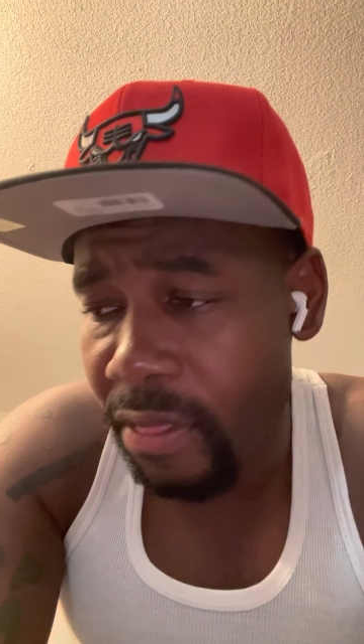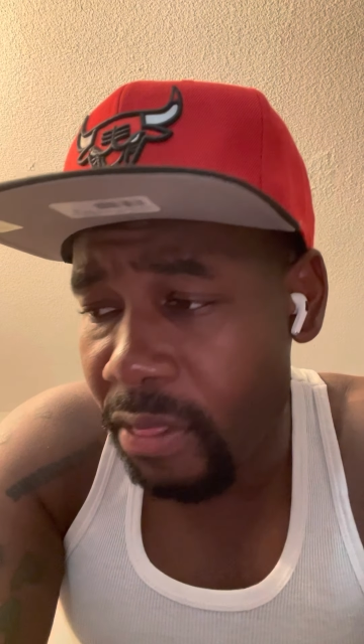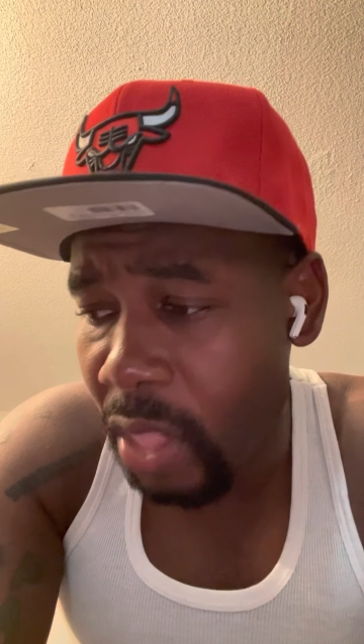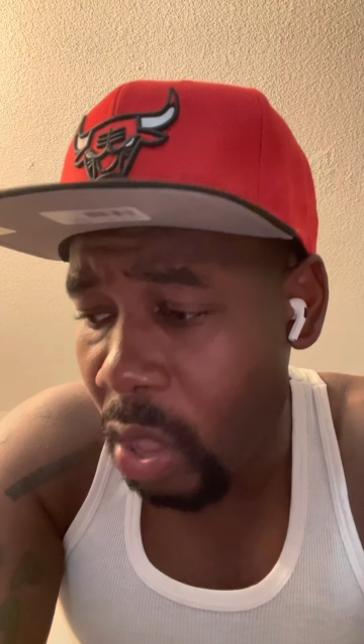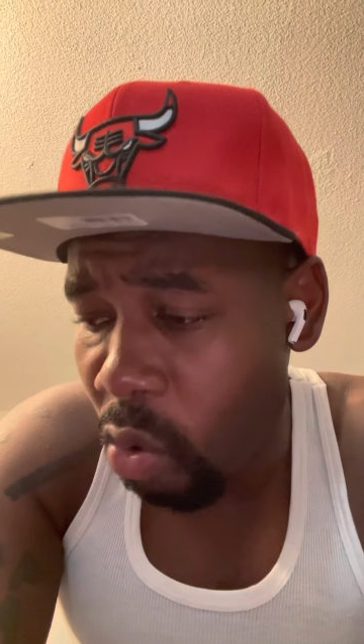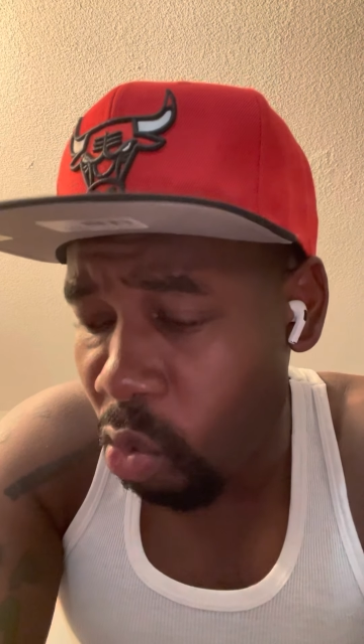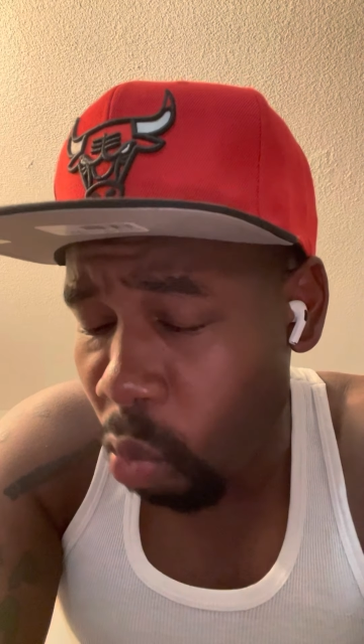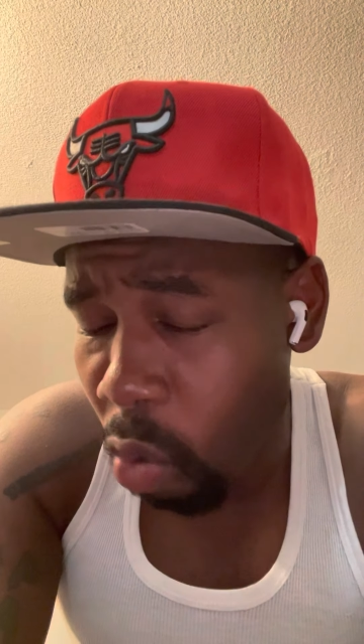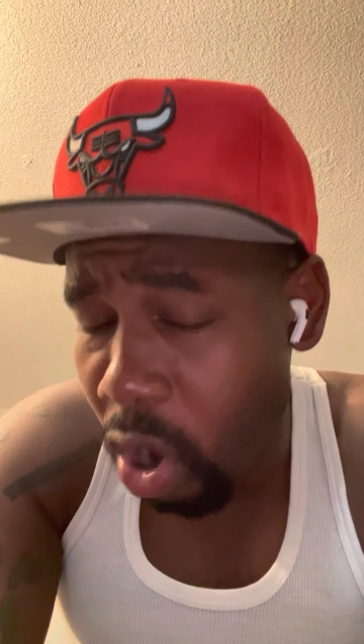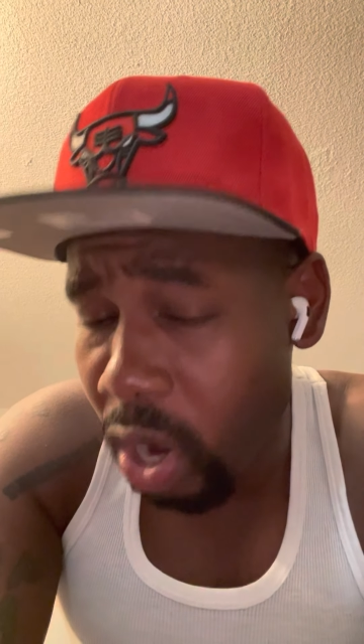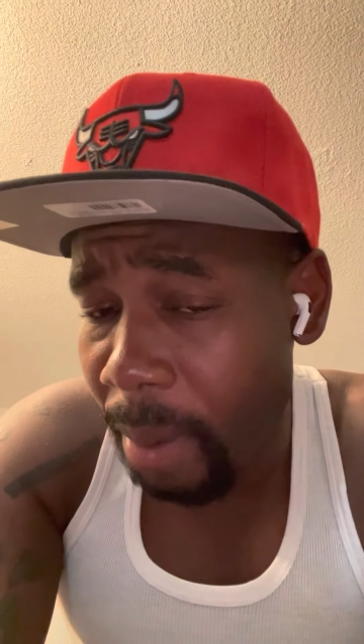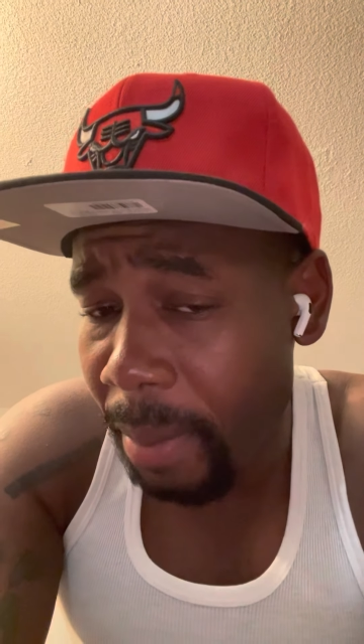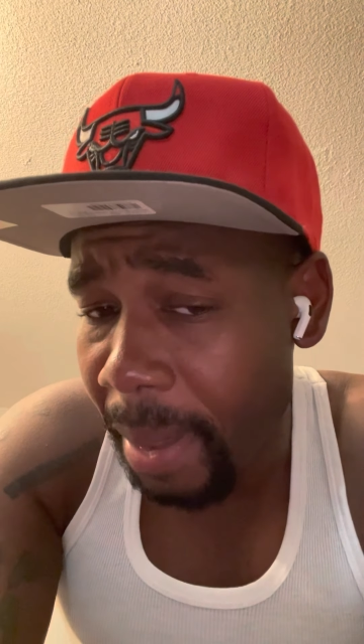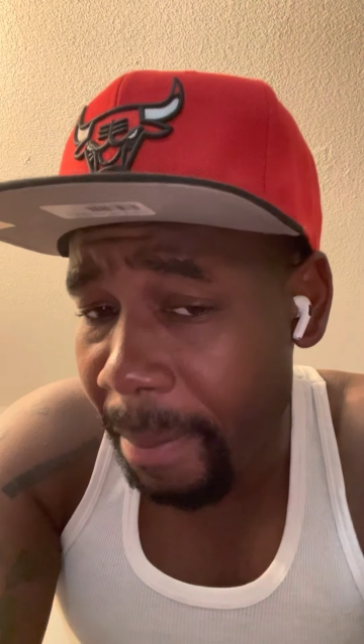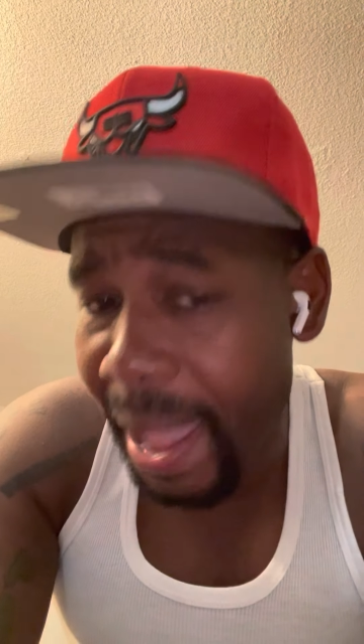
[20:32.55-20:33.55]
they
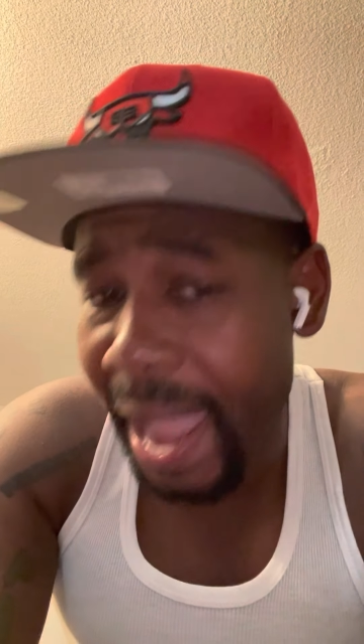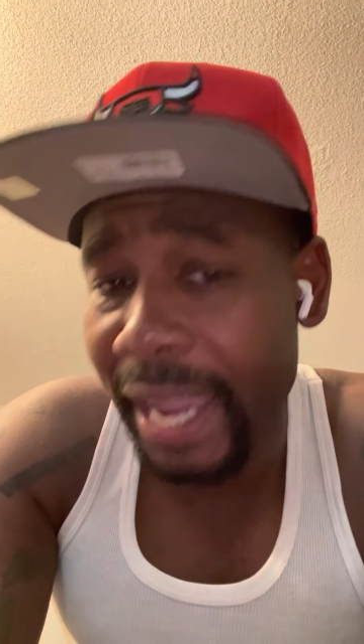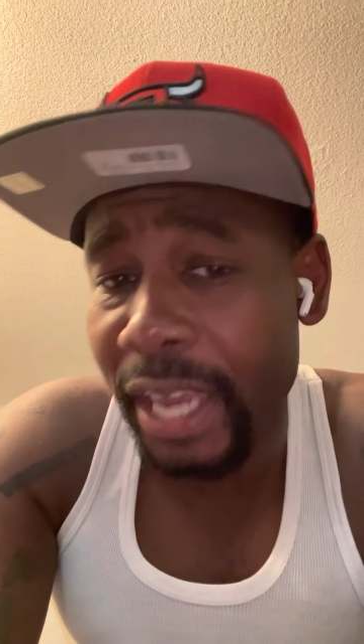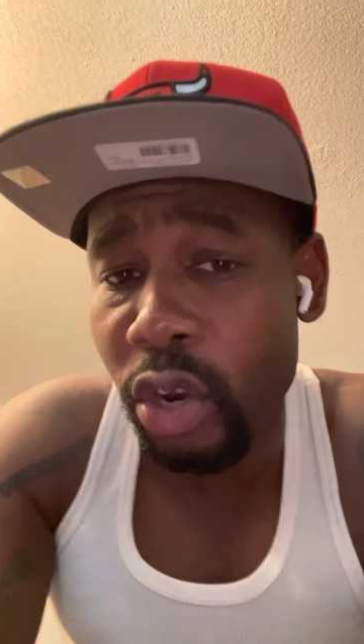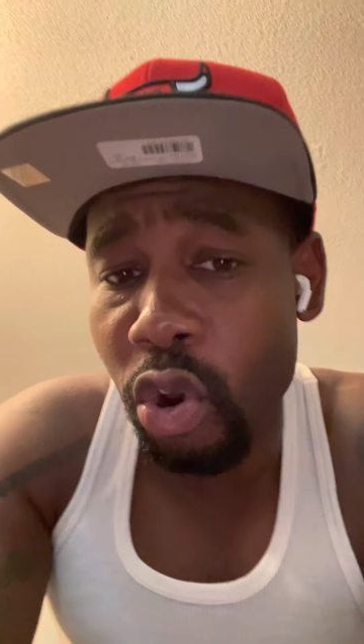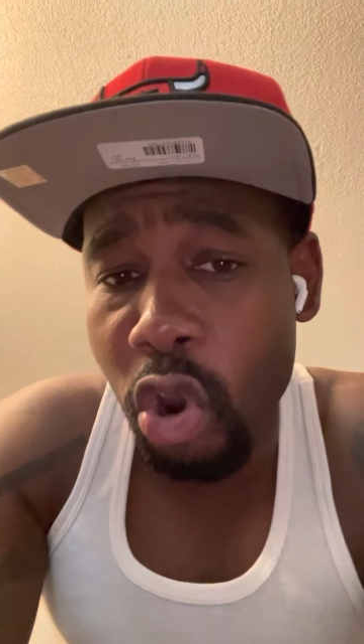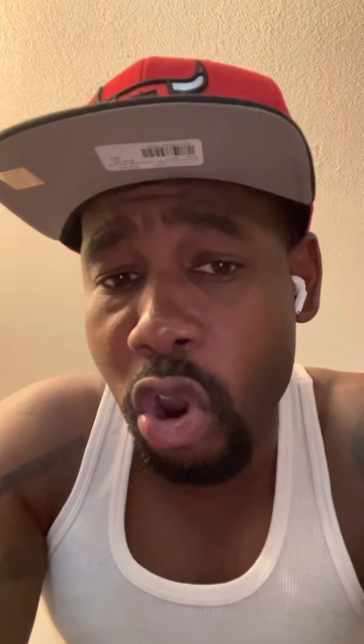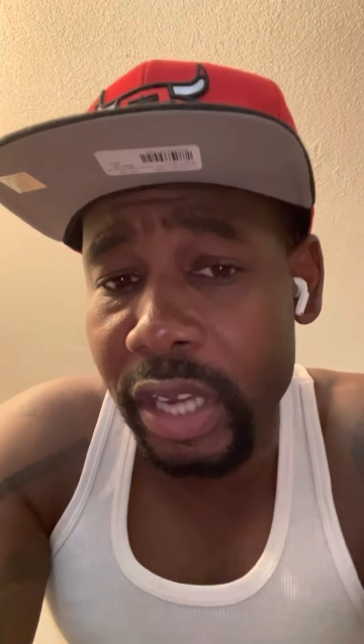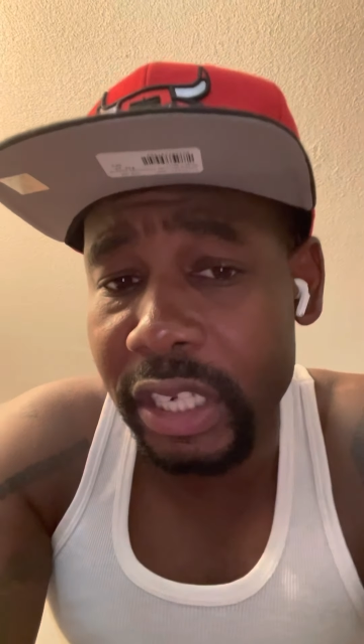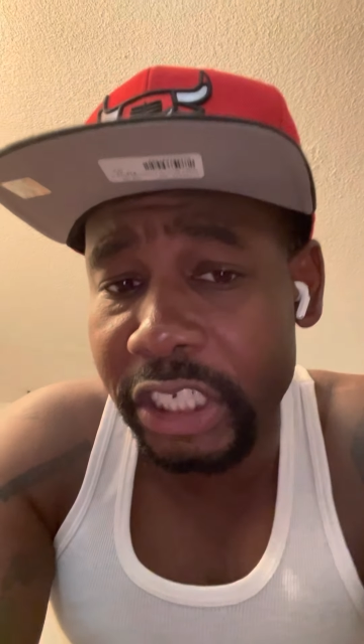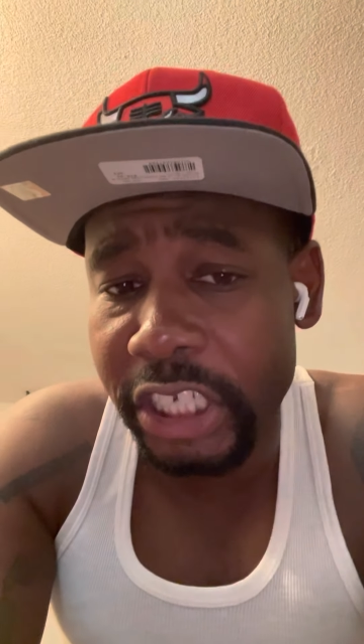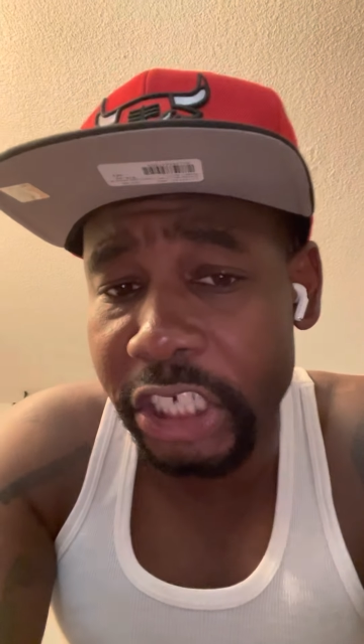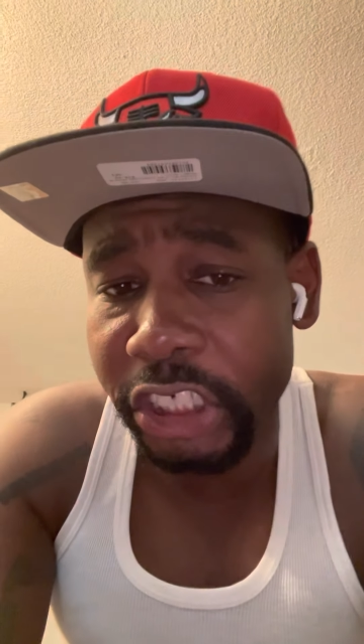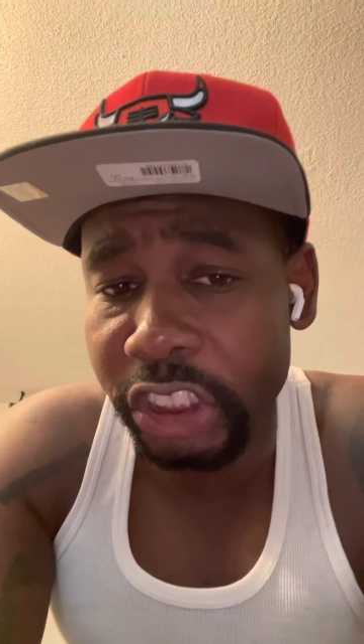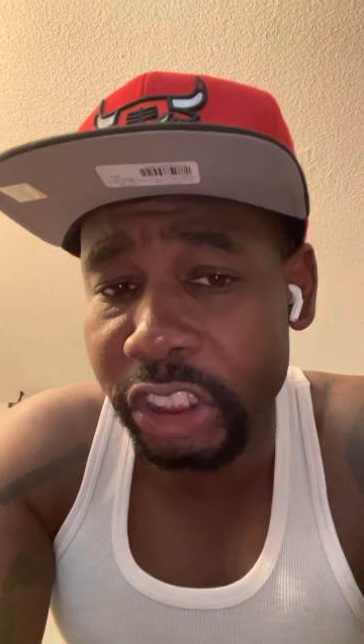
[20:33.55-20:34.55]
welcomed me back in the
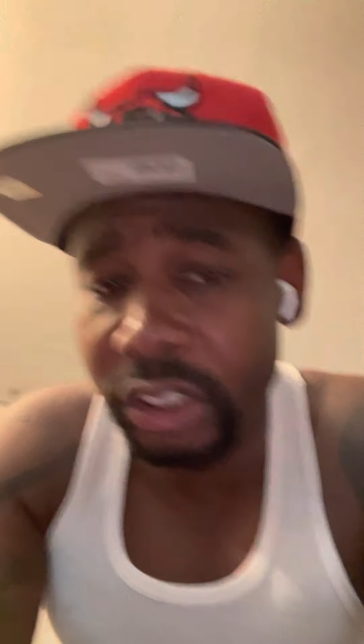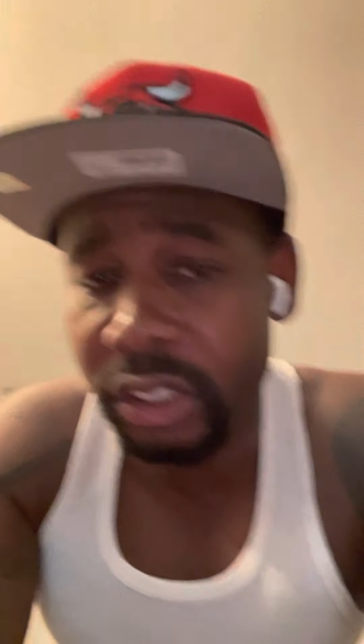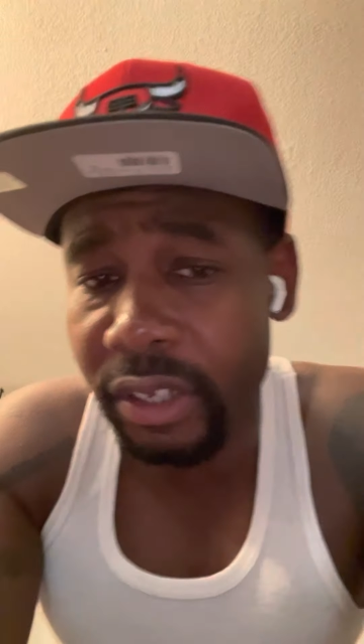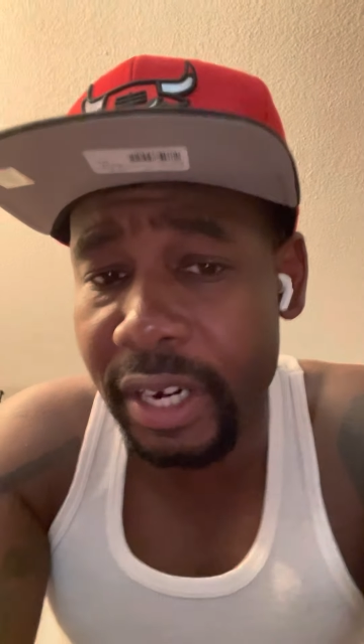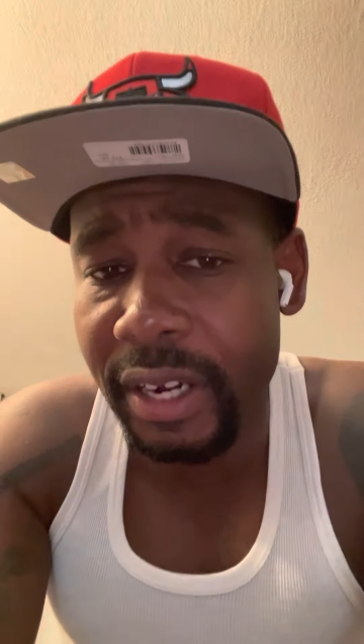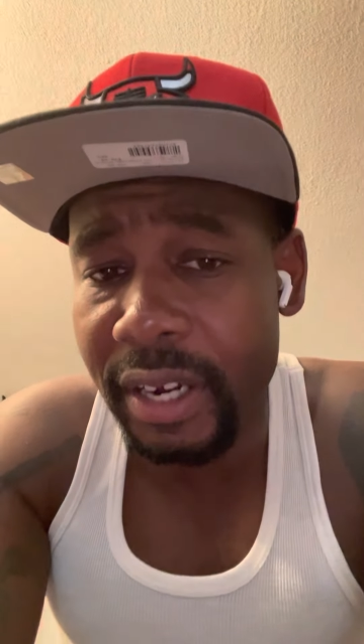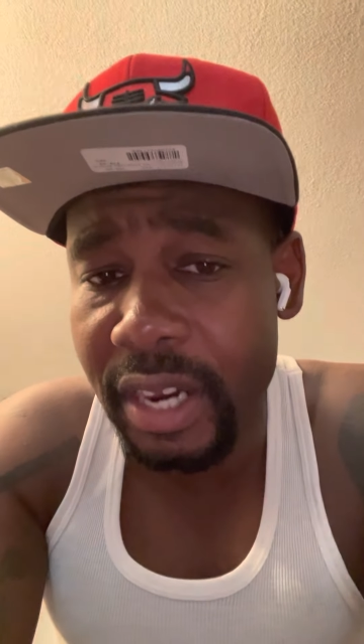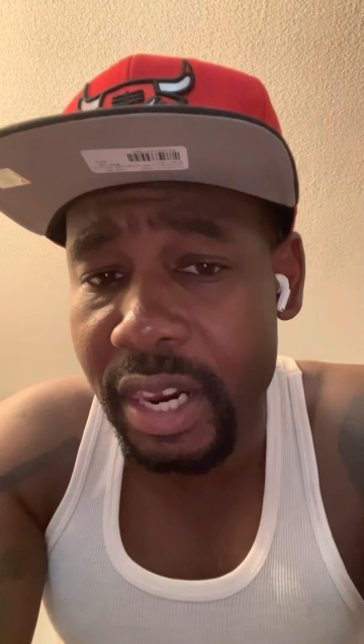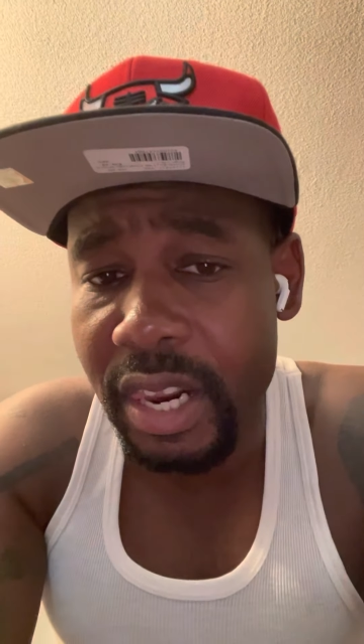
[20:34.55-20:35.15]
organization, right?